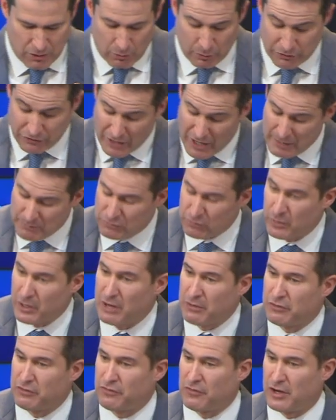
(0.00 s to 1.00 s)
There were times
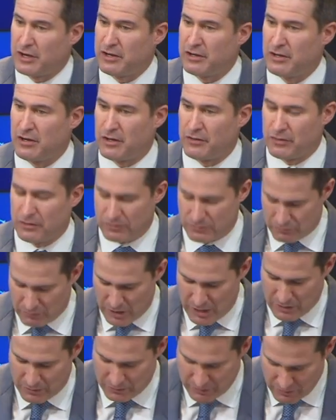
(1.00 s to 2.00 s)
when I was fighting on the
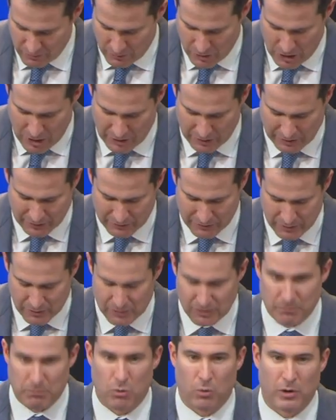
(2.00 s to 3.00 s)
ground in Iraq at
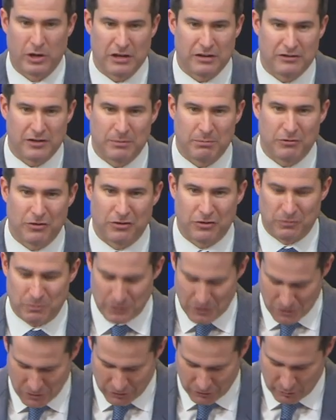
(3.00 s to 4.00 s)
the pointy tip of the
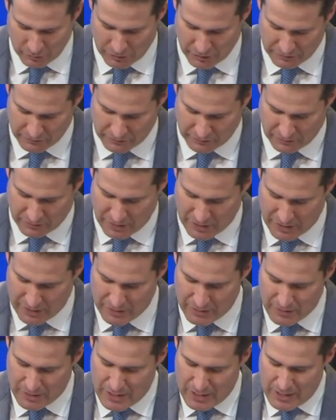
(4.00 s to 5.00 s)
spear, as we like to
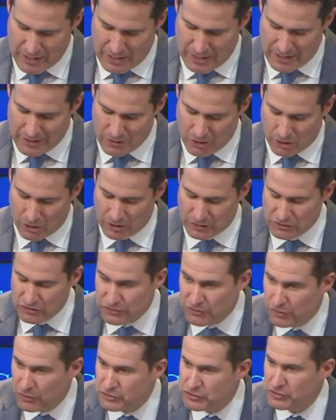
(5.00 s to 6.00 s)
say, and our
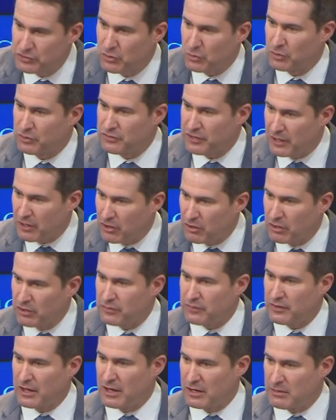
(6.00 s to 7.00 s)
insurgent or
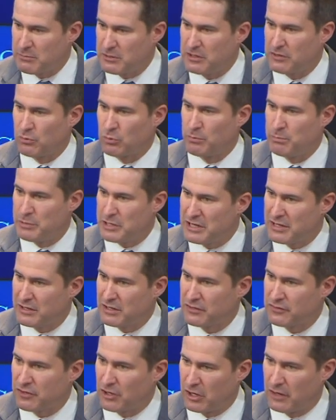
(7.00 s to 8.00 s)
terrorist enemies were
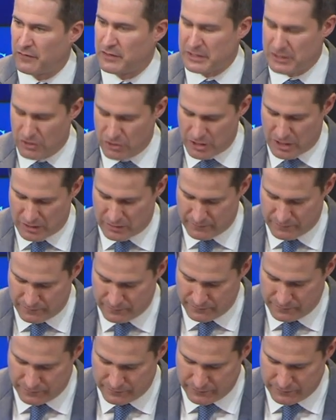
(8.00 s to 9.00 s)
beating us on the internet.